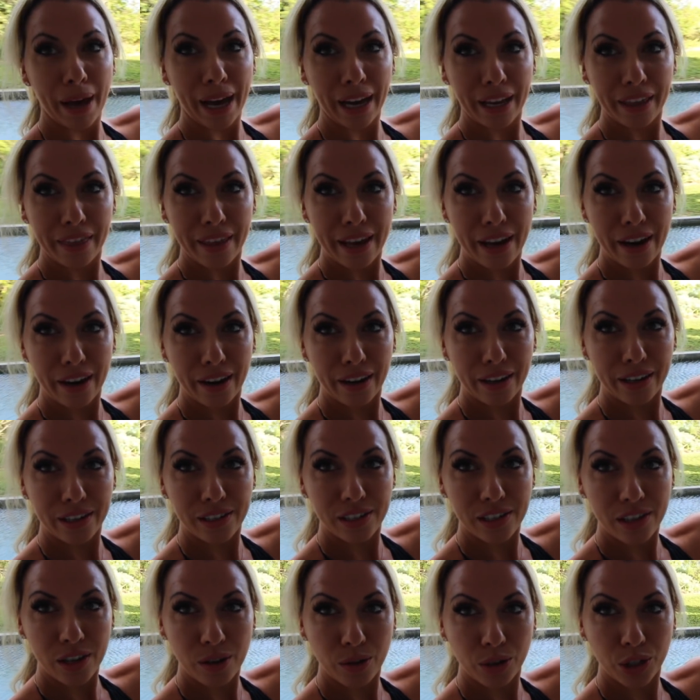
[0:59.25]
back there
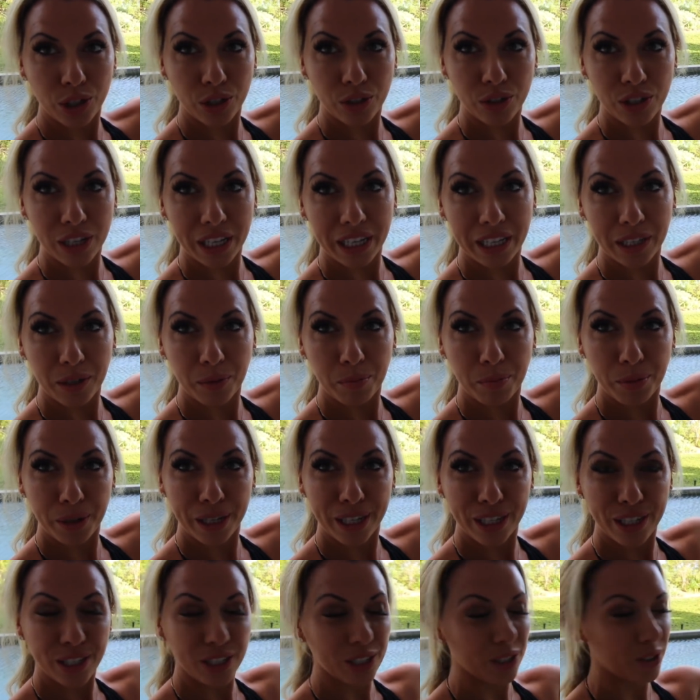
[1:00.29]
is the ocean. There's like a little
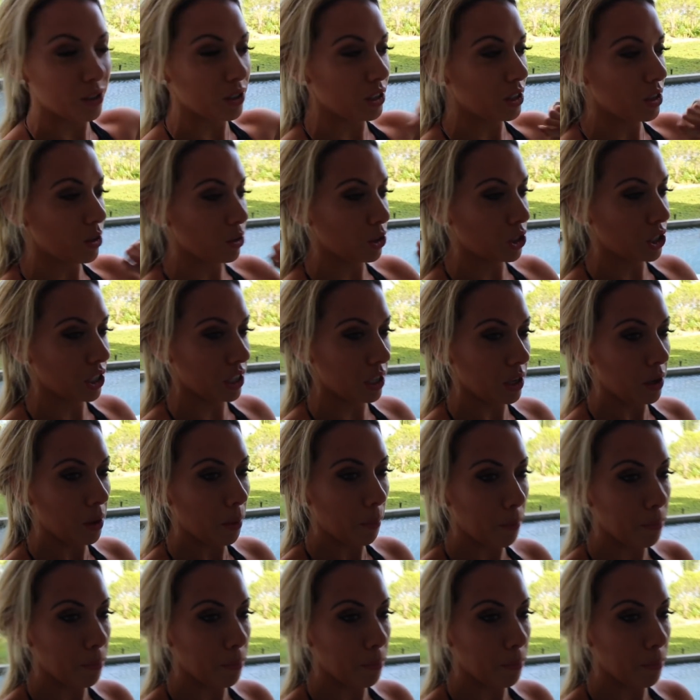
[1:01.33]
bridge to go to the ocean.